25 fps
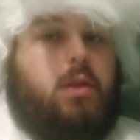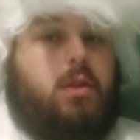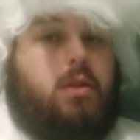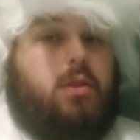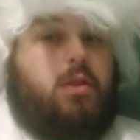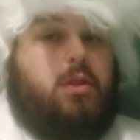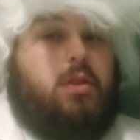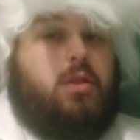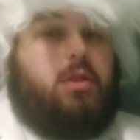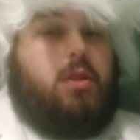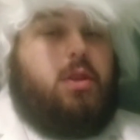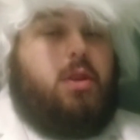
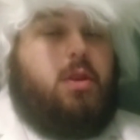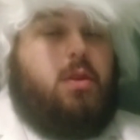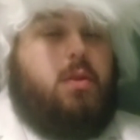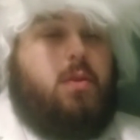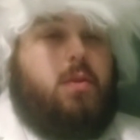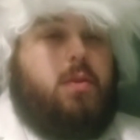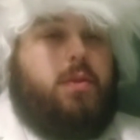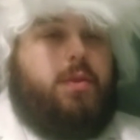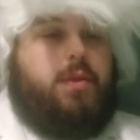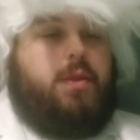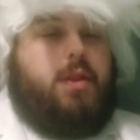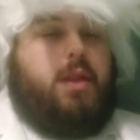
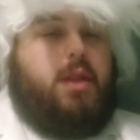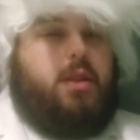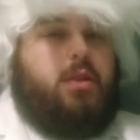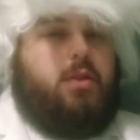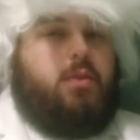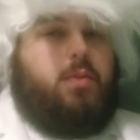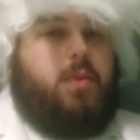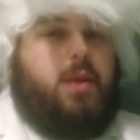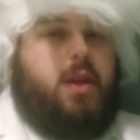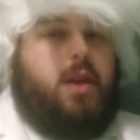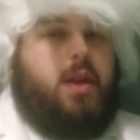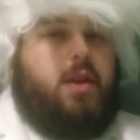So,
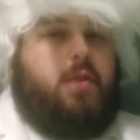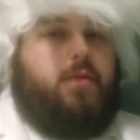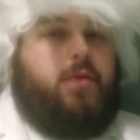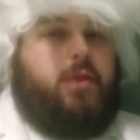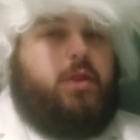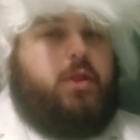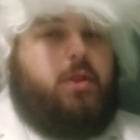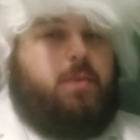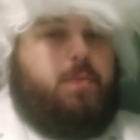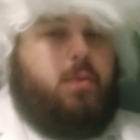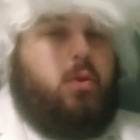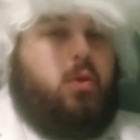this week for
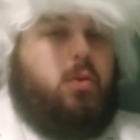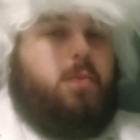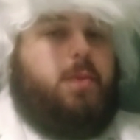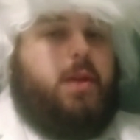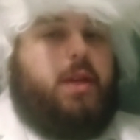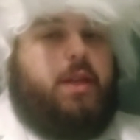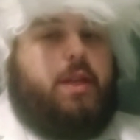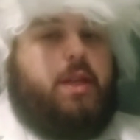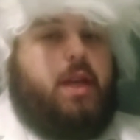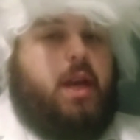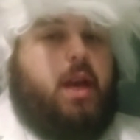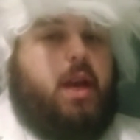
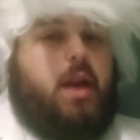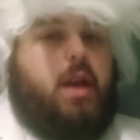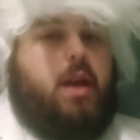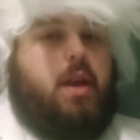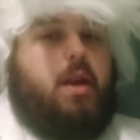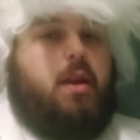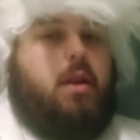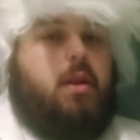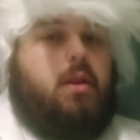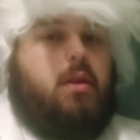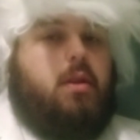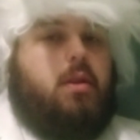Spoopy
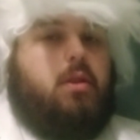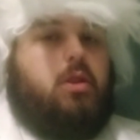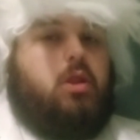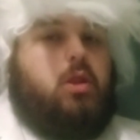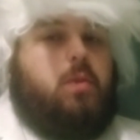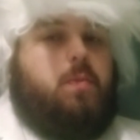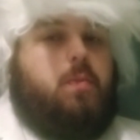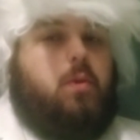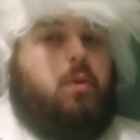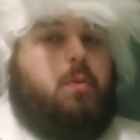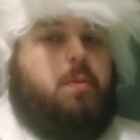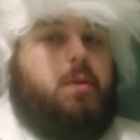Day,
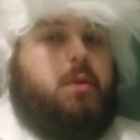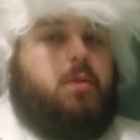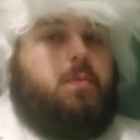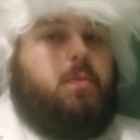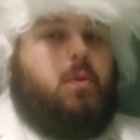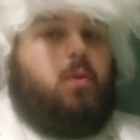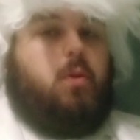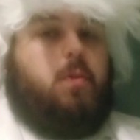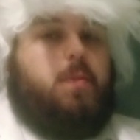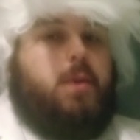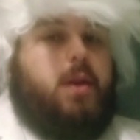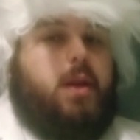
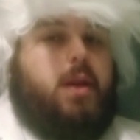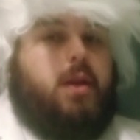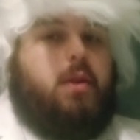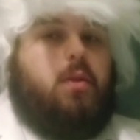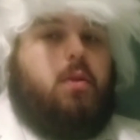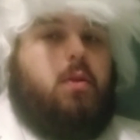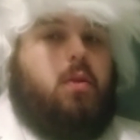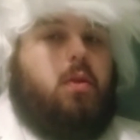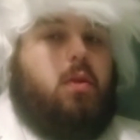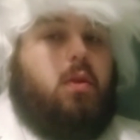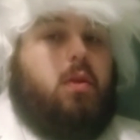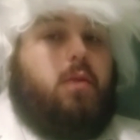Spoopy,
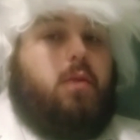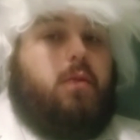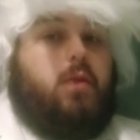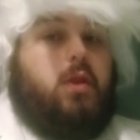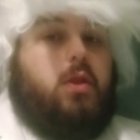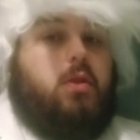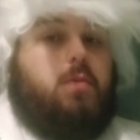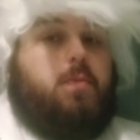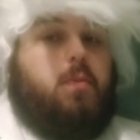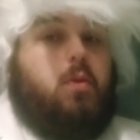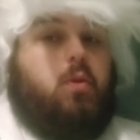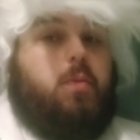all of the
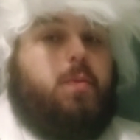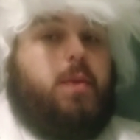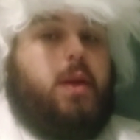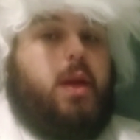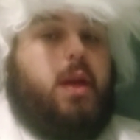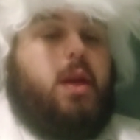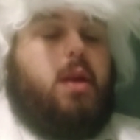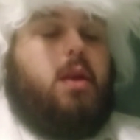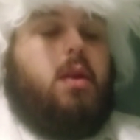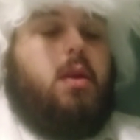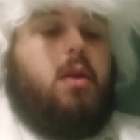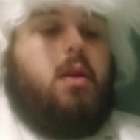
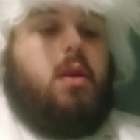Spoopy,